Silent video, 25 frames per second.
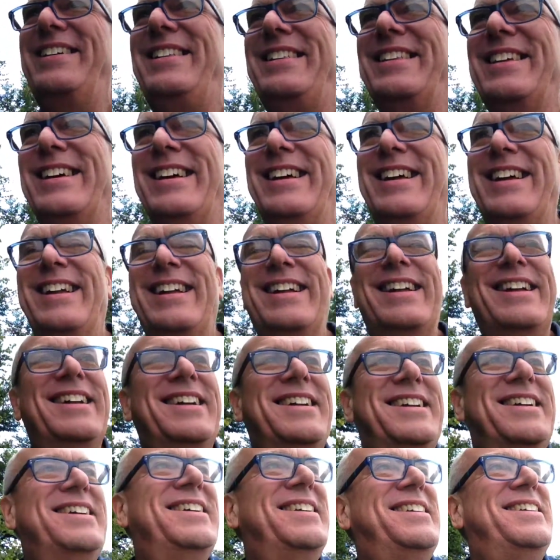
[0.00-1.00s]
aren't there?
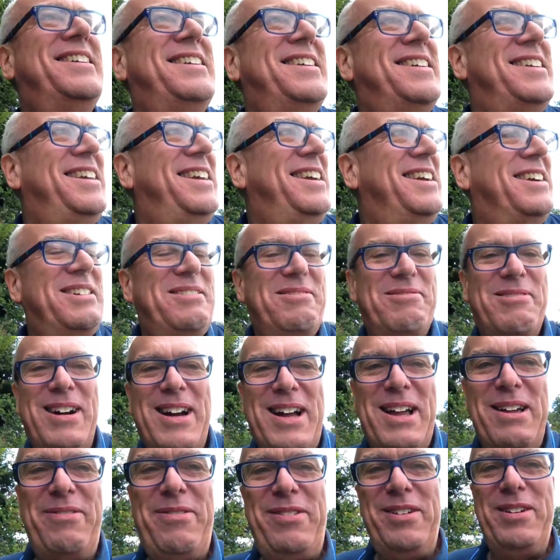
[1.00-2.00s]
You could
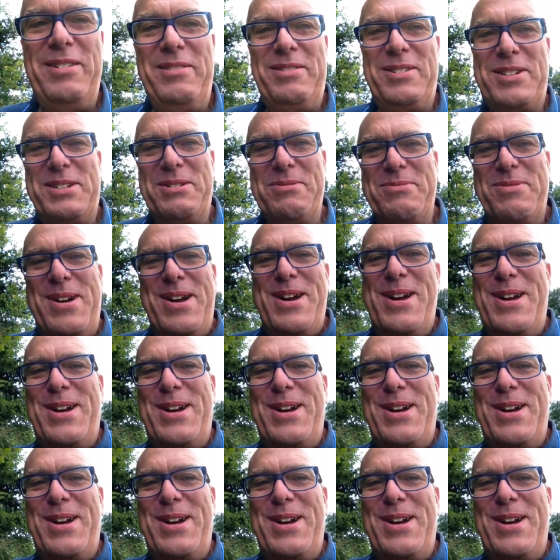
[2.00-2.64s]
whack a few somewhere